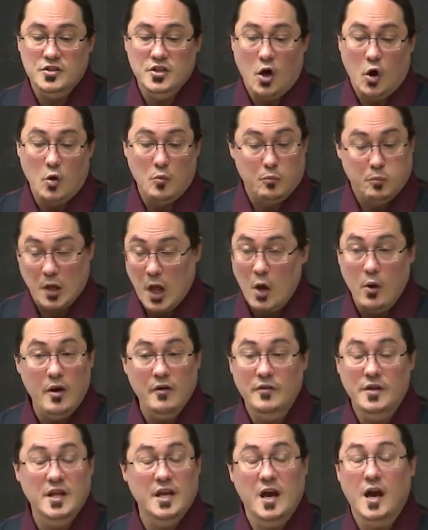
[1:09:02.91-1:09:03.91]
just go and blow
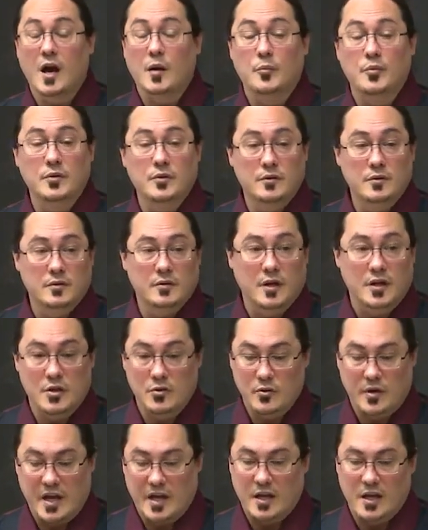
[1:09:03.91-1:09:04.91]
everything up, and
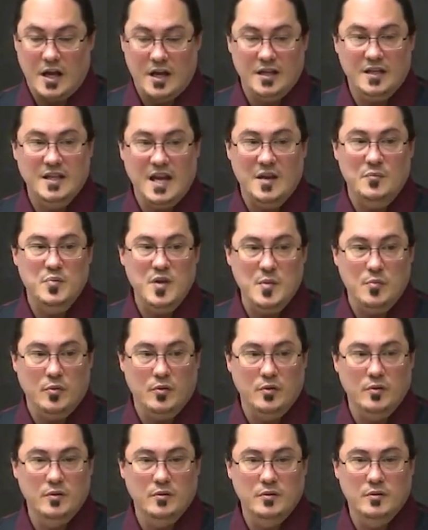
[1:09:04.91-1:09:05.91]
you get a lot of dead
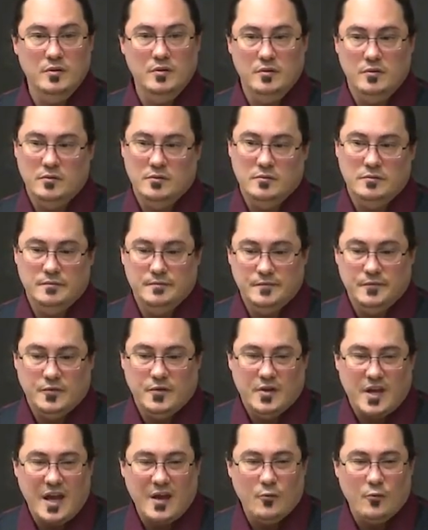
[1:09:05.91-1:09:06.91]
people.
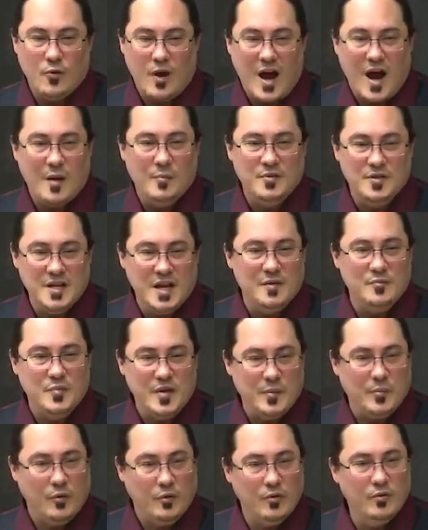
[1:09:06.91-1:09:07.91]
You can't rob dead
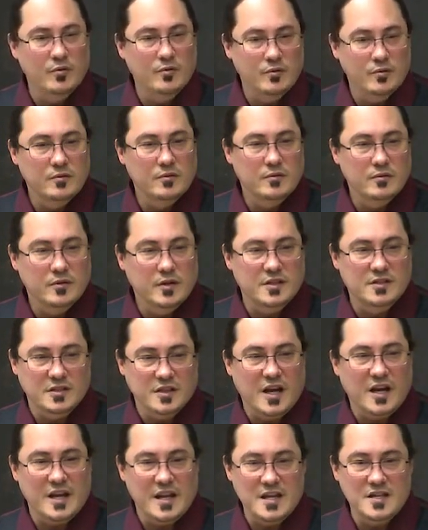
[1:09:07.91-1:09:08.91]
people it's a
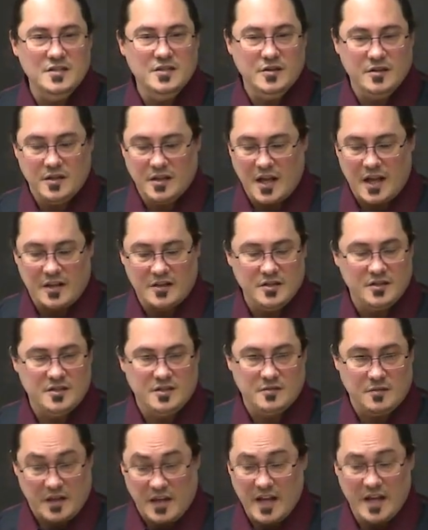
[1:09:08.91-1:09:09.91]
lot easier to like just
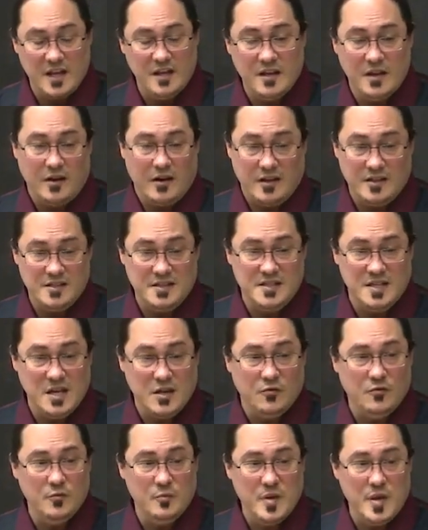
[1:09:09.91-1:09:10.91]
get in there and
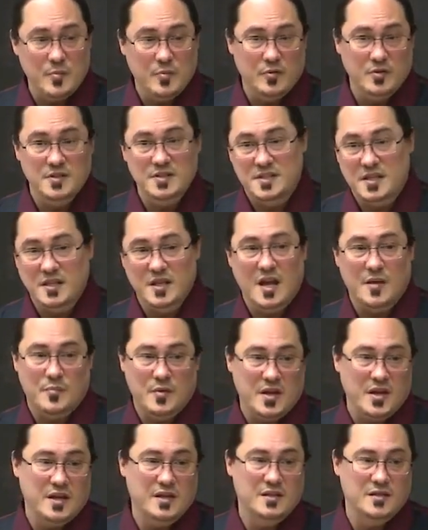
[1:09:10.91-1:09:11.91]
steal from people and steal
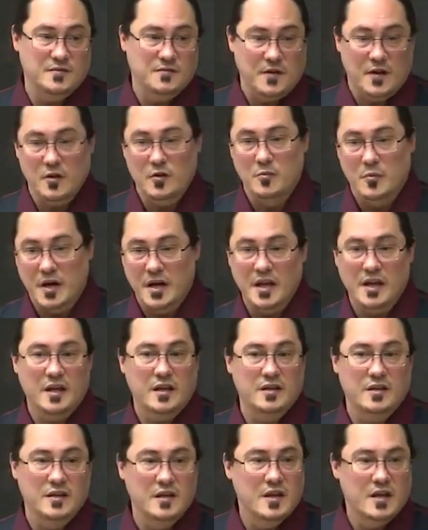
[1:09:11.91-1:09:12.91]
IP and funnel
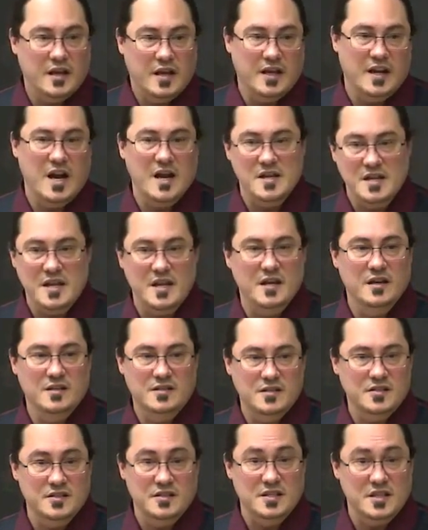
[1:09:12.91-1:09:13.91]
money and get
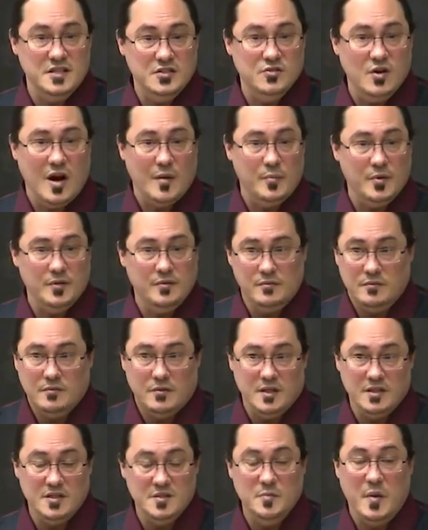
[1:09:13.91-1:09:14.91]
ideas and just eavesdrop and,
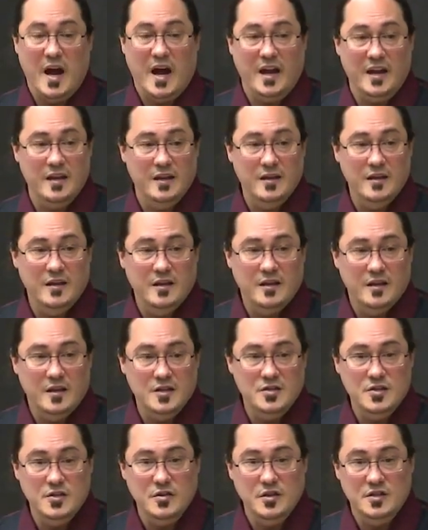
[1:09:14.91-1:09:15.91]
and spy
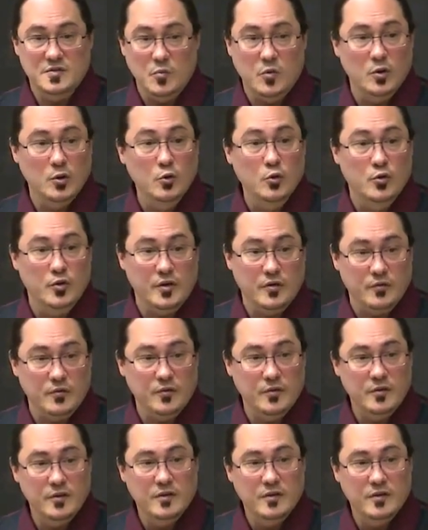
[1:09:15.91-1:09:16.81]
because it's more lucrative.